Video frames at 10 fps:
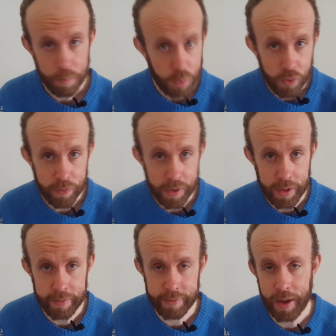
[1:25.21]

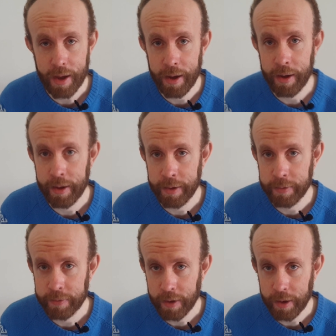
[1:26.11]
movies
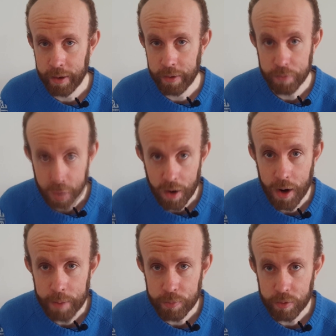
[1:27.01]
and
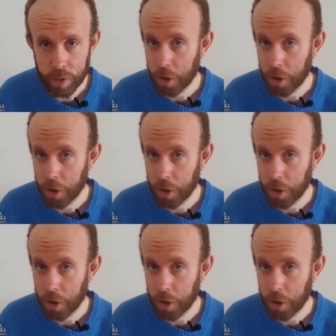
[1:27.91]
VR apps,